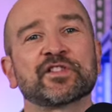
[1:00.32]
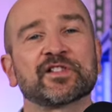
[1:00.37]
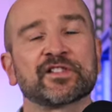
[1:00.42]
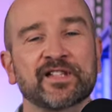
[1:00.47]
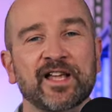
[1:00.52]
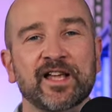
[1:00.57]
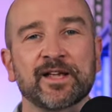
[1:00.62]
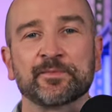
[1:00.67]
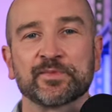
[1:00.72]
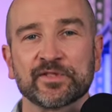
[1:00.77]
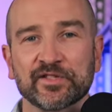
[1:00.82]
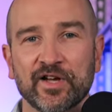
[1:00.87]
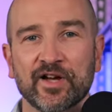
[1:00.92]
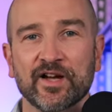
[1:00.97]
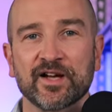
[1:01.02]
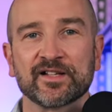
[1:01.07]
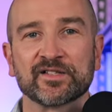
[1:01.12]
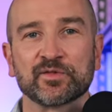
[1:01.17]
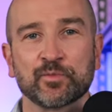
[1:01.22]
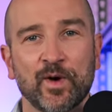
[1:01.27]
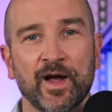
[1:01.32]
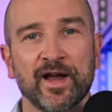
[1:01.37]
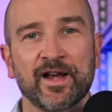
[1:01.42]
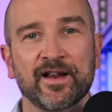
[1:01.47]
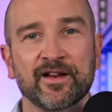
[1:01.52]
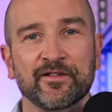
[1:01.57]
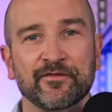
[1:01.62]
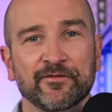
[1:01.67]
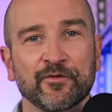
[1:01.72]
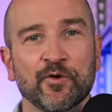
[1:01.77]
the same size, weight,
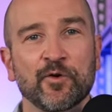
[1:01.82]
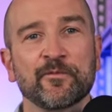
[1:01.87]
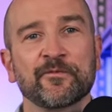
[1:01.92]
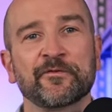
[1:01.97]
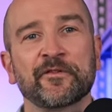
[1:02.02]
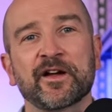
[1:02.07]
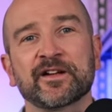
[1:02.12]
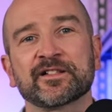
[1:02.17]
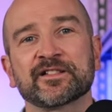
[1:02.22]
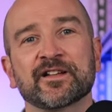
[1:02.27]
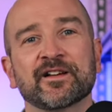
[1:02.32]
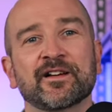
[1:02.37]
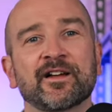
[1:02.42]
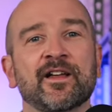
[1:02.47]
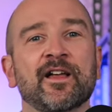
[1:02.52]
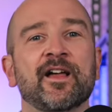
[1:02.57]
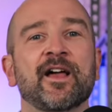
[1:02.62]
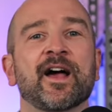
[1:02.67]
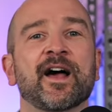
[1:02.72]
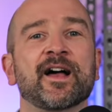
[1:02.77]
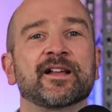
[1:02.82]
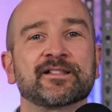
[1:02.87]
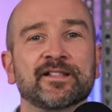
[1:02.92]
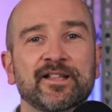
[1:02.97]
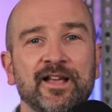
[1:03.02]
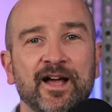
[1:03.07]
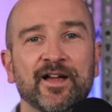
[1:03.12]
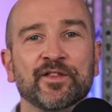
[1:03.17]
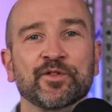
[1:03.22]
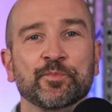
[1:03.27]
and form factor as
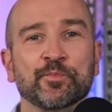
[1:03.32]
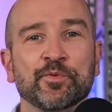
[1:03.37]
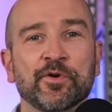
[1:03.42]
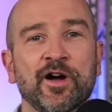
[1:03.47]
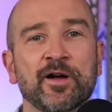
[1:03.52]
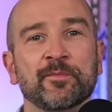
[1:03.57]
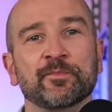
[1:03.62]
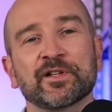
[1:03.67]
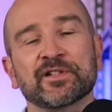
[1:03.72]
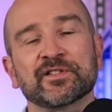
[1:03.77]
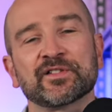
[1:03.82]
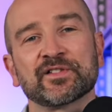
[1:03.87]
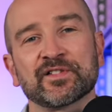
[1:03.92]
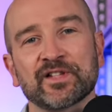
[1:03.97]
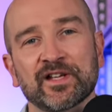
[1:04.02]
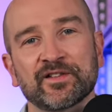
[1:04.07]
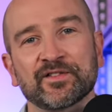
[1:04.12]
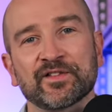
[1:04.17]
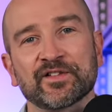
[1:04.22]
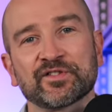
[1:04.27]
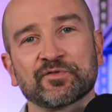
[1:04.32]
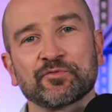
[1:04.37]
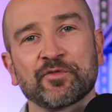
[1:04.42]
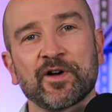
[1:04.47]
the other prime lenses in this